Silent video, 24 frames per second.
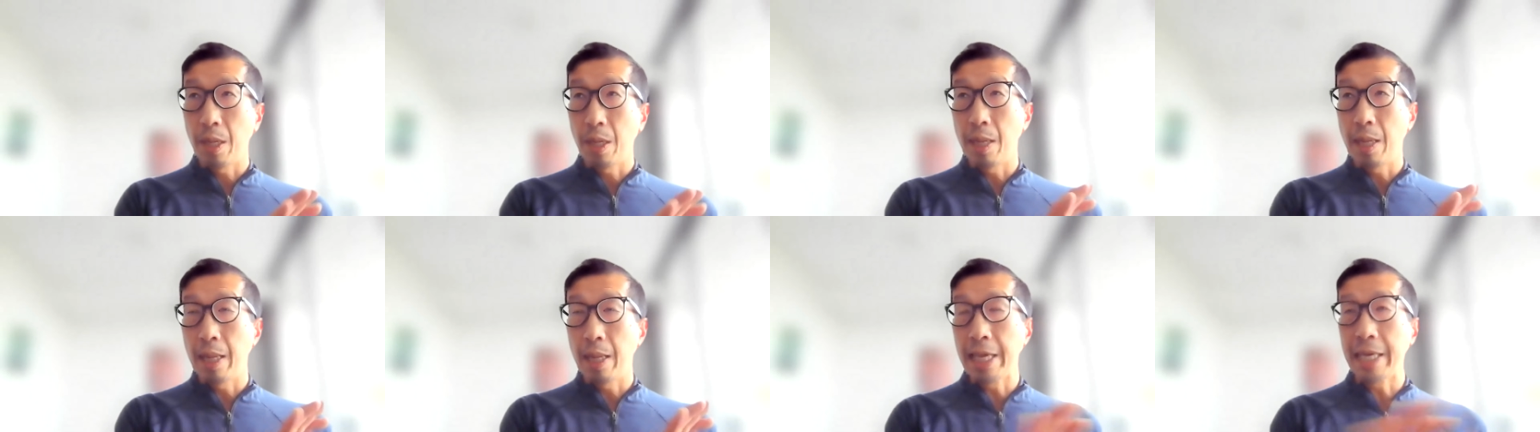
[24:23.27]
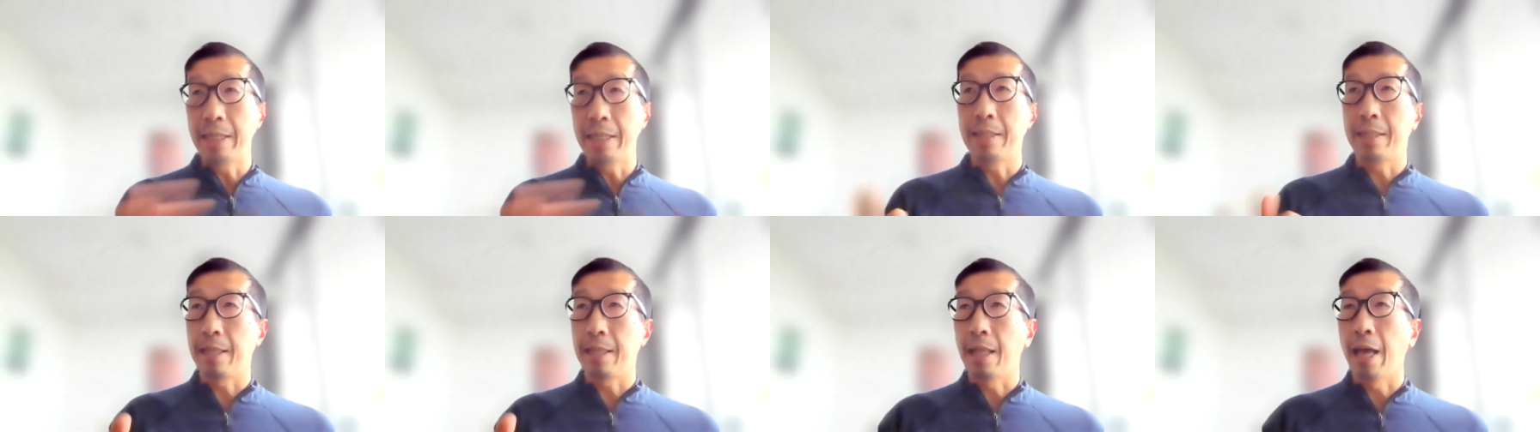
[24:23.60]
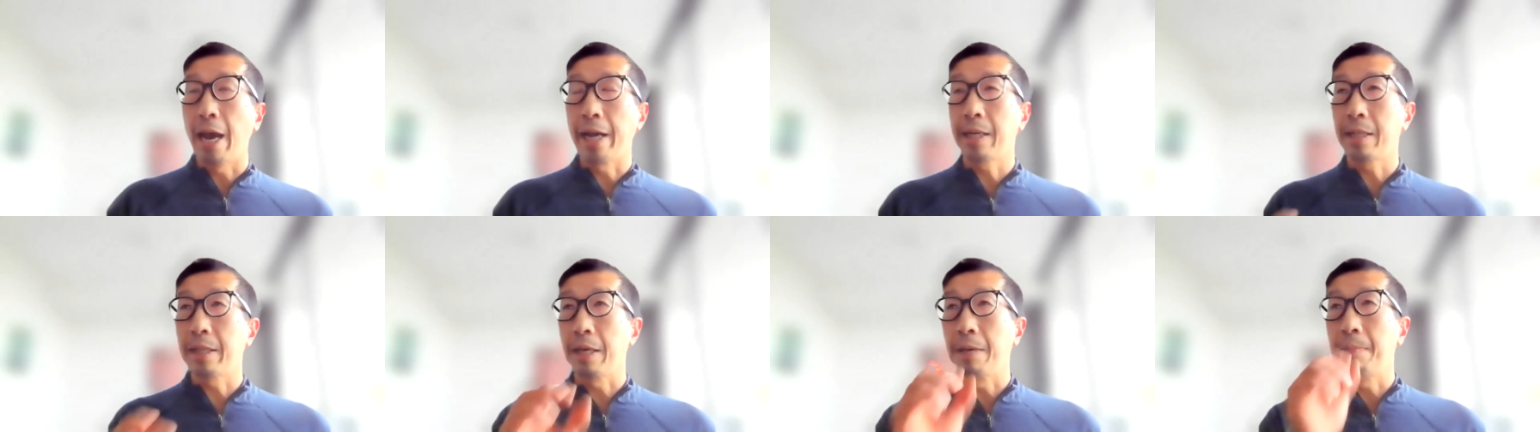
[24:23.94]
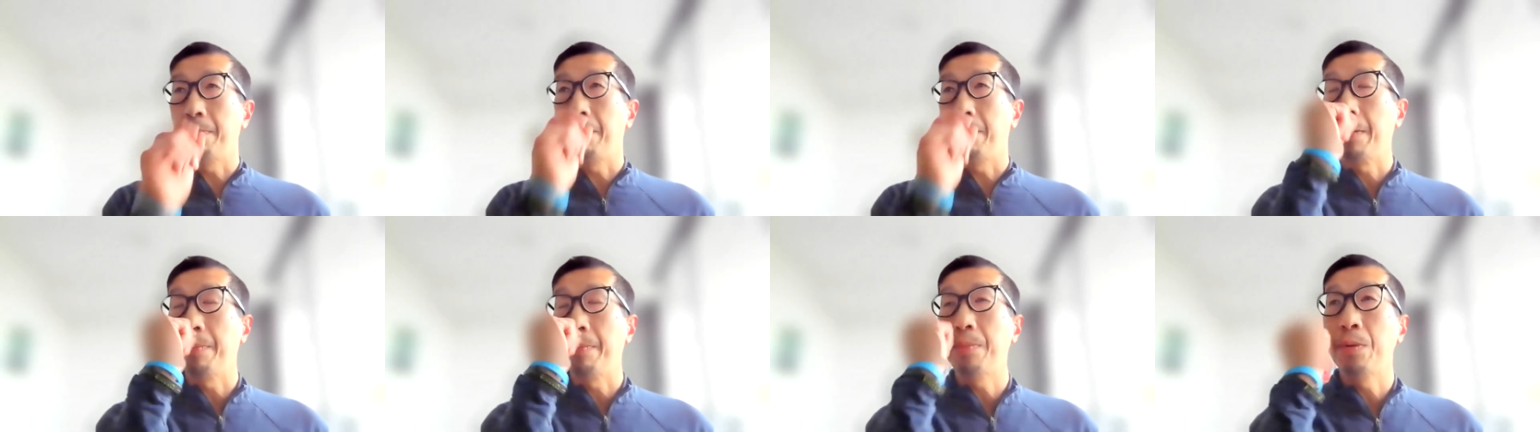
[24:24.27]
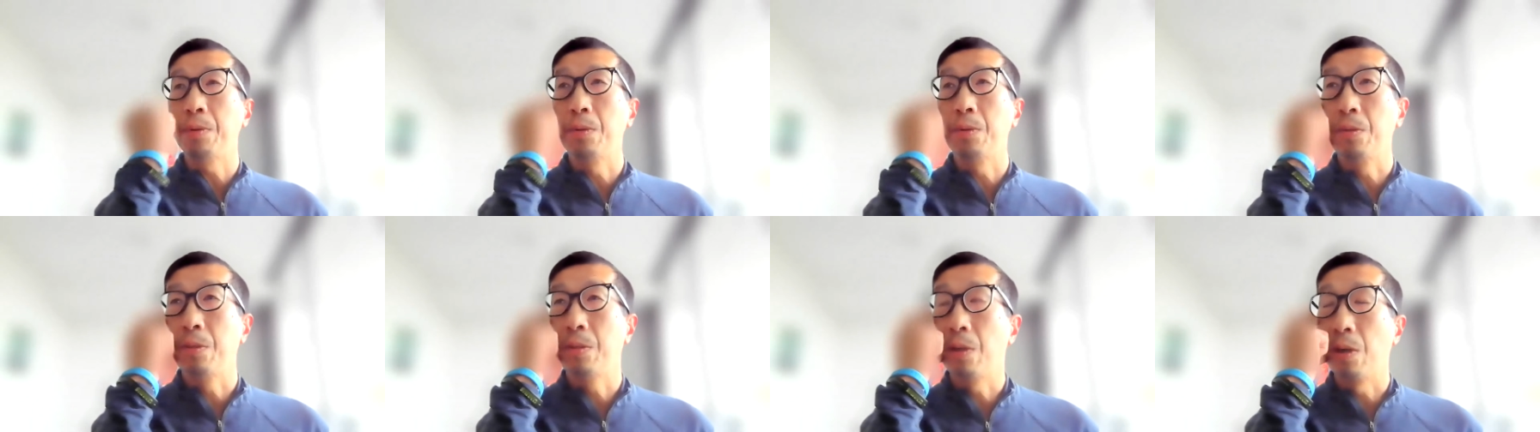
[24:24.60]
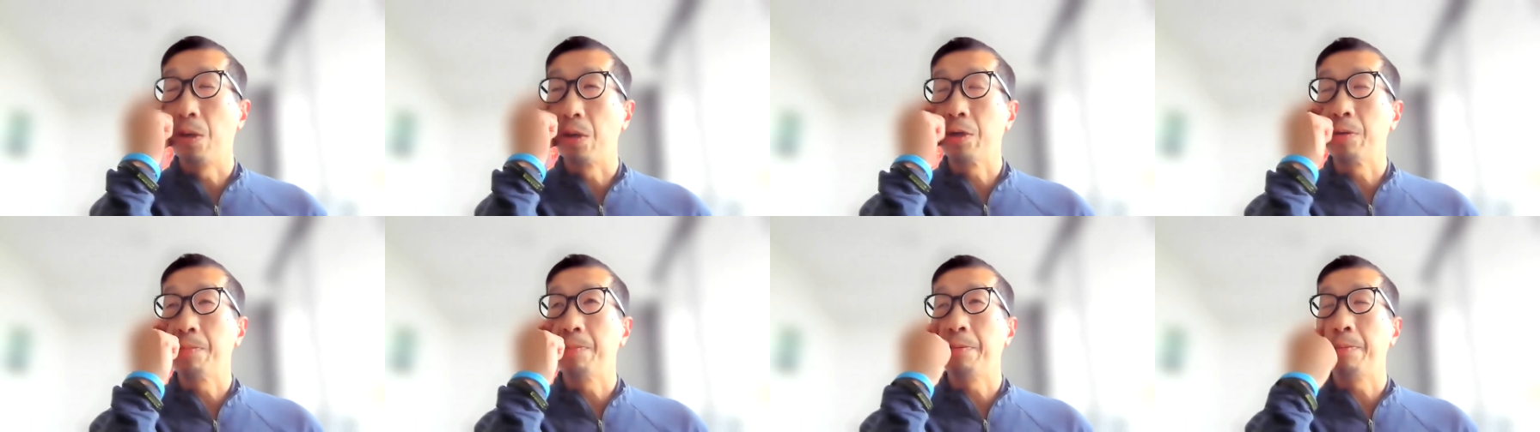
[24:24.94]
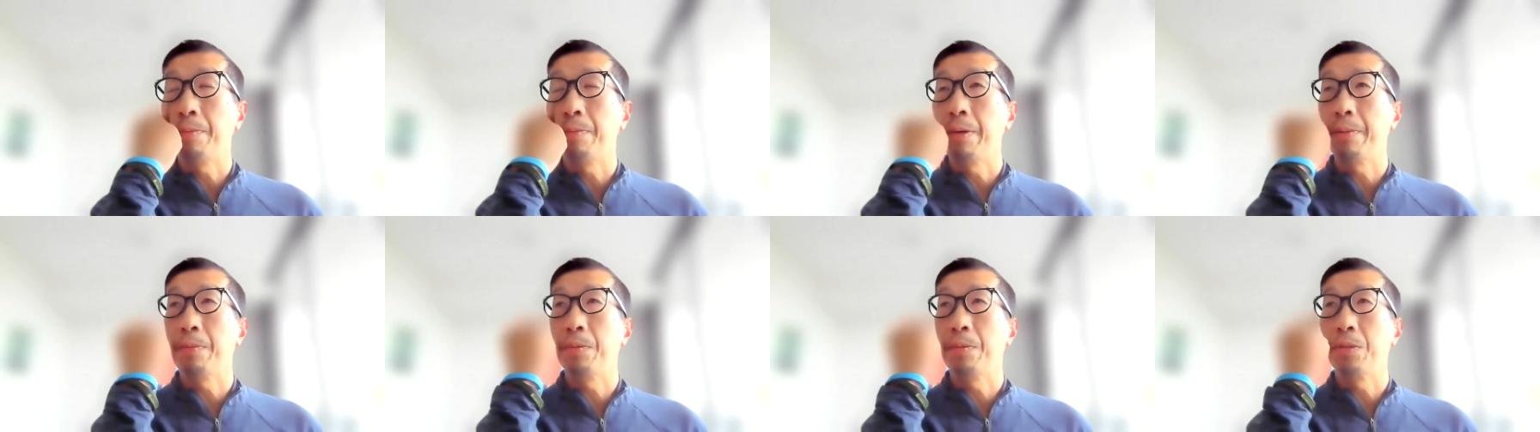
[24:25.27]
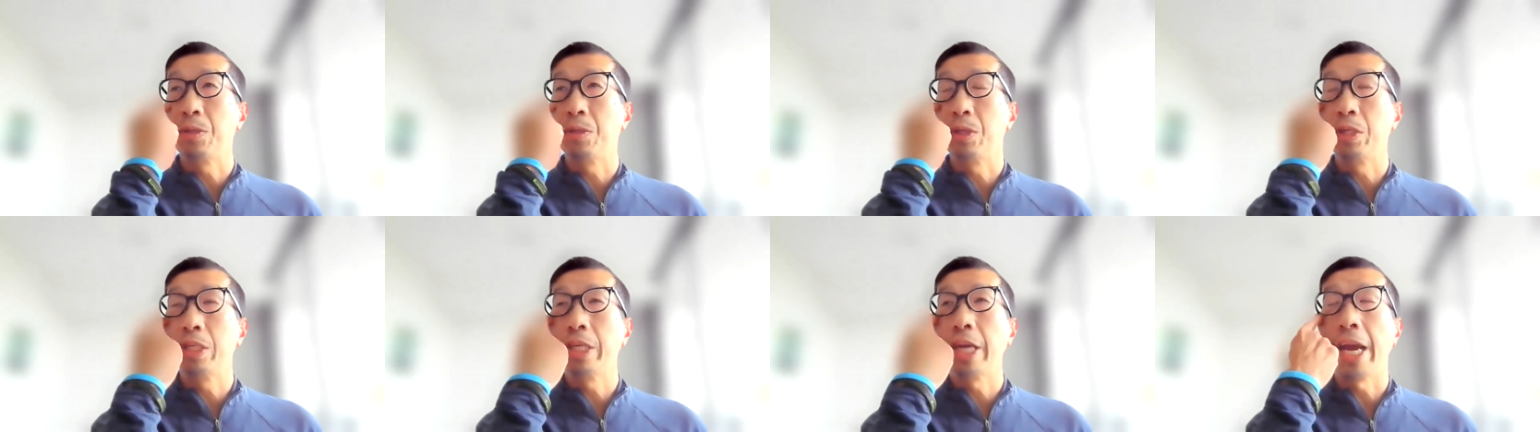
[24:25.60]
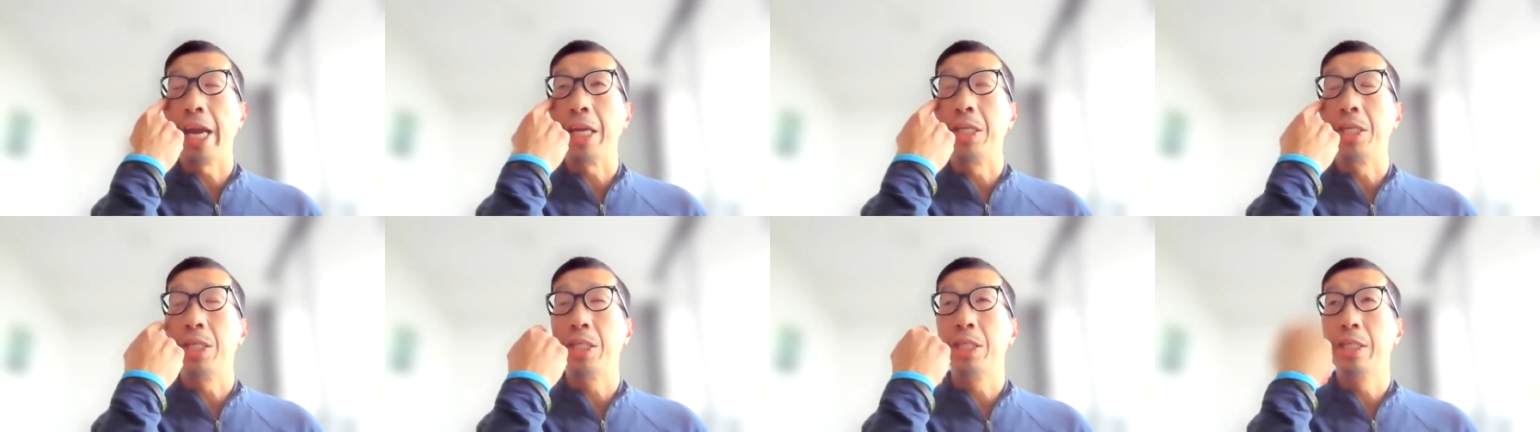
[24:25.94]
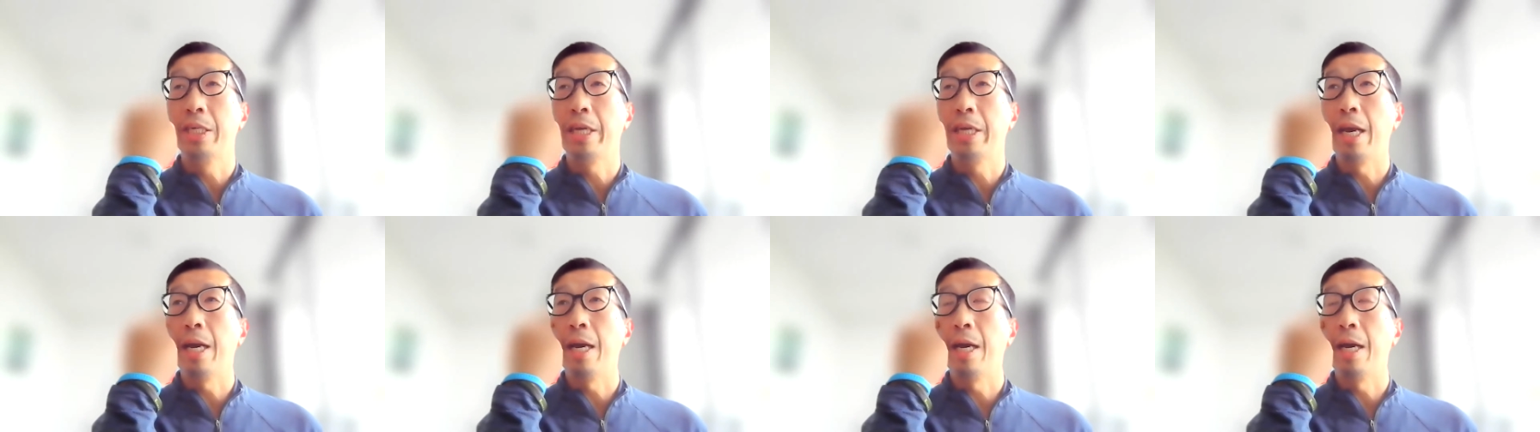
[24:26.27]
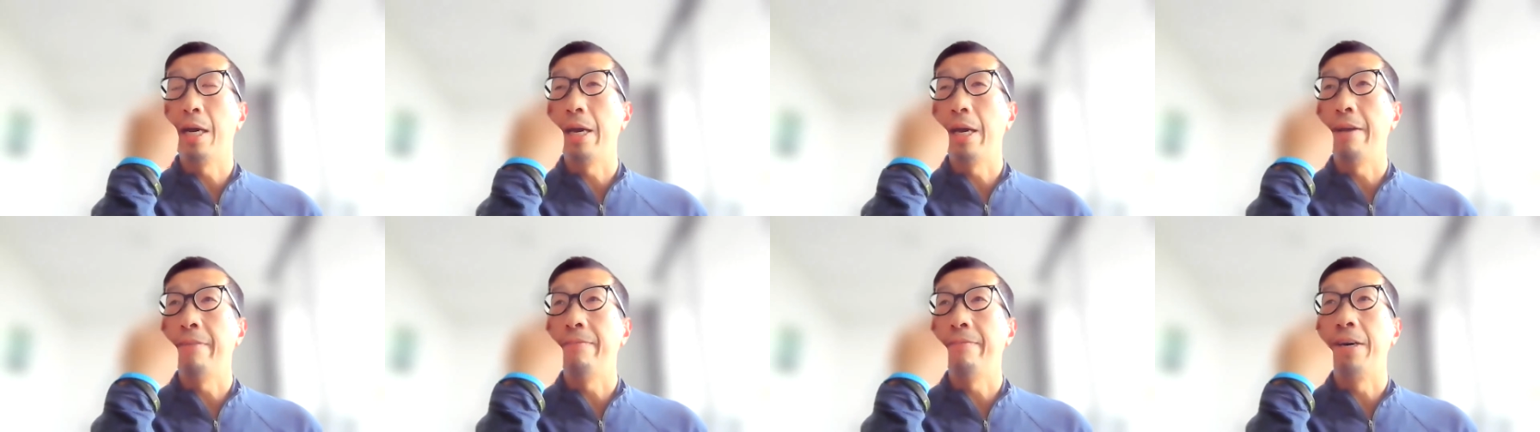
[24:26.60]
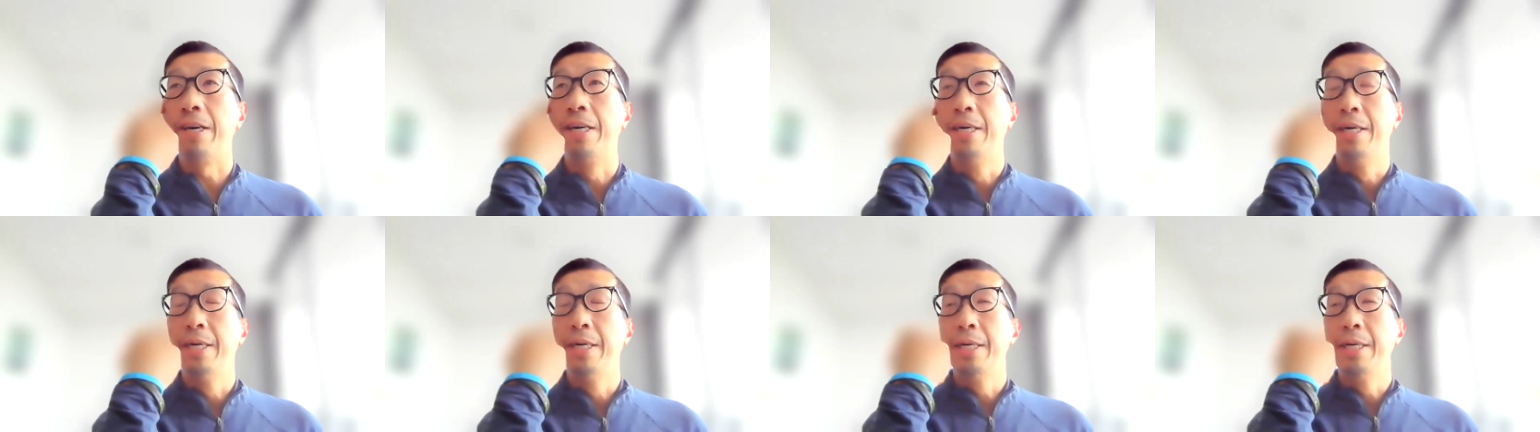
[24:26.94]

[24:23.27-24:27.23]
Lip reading: least likely people or group of people to change ever.